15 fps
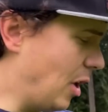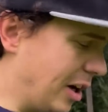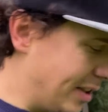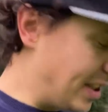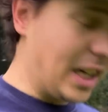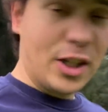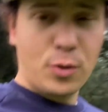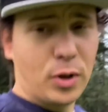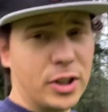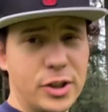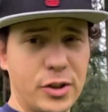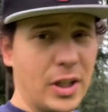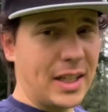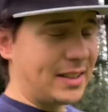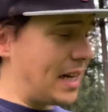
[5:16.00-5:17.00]
honestly, I just wanted to do
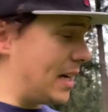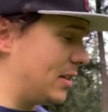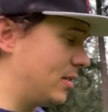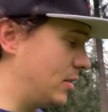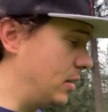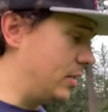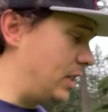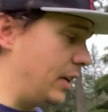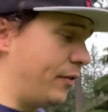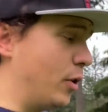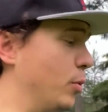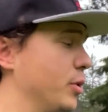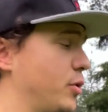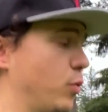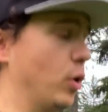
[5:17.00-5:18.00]
that test to see if it
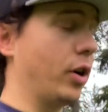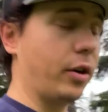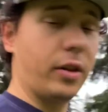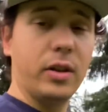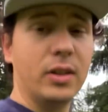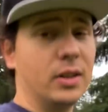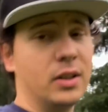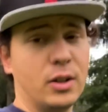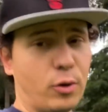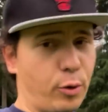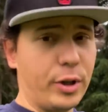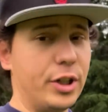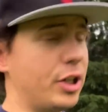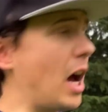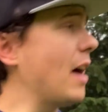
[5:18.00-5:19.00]
was worth
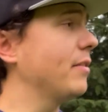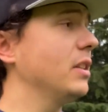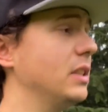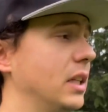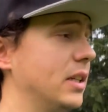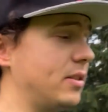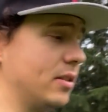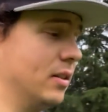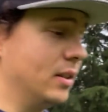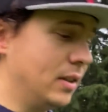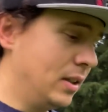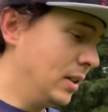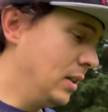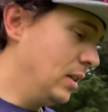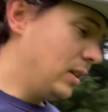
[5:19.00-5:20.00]
reshafting this.
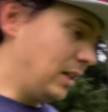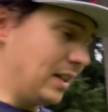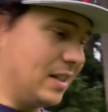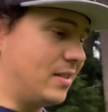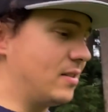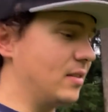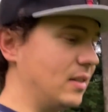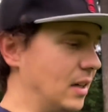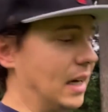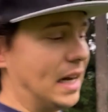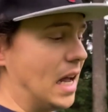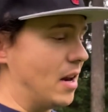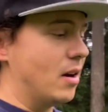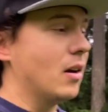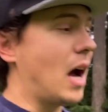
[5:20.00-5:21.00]
Because
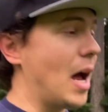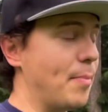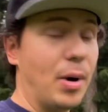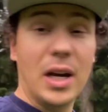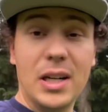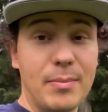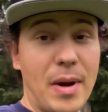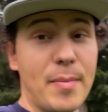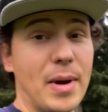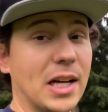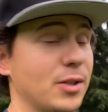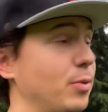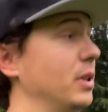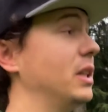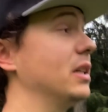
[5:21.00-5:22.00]
again, I putted my
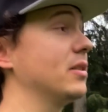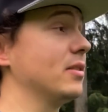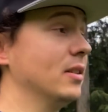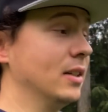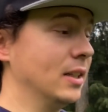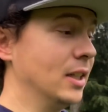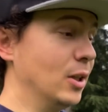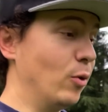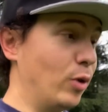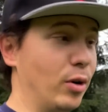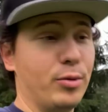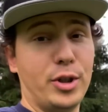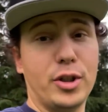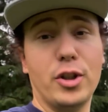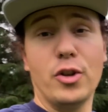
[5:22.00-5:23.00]
best with this when it
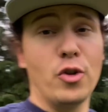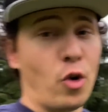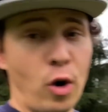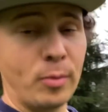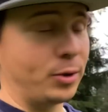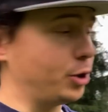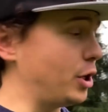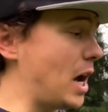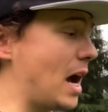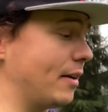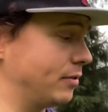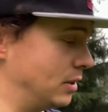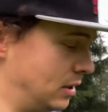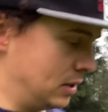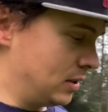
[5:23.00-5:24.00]
was just a normal
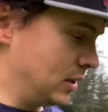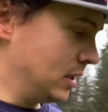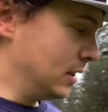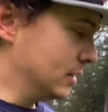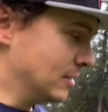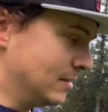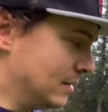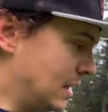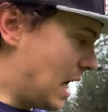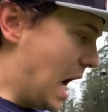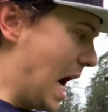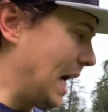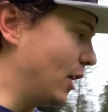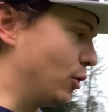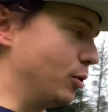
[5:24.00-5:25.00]
shaft.
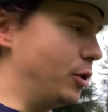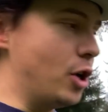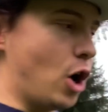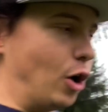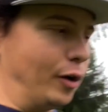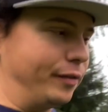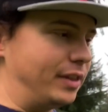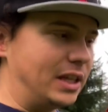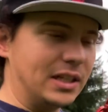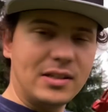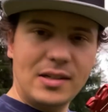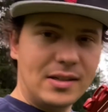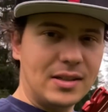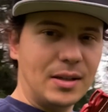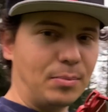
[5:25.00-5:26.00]
I don't know if this
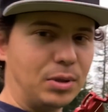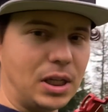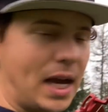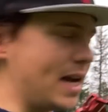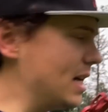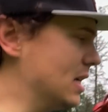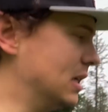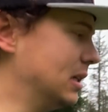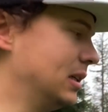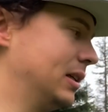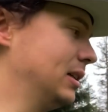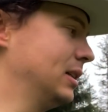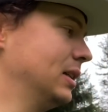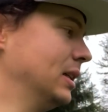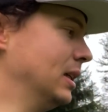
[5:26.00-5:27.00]
is the play.
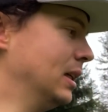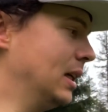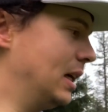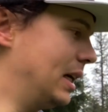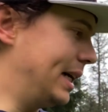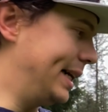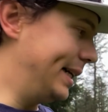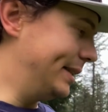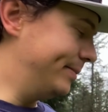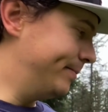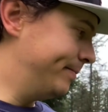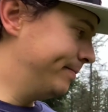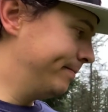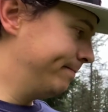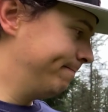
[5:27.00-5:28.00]
Um,
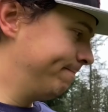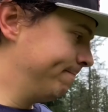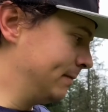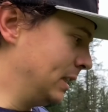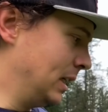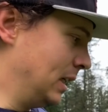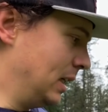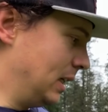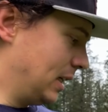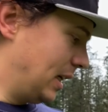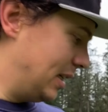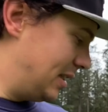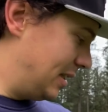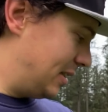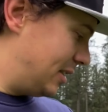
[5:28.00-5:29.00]

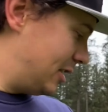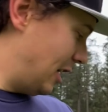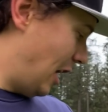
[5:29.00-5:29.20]
Cause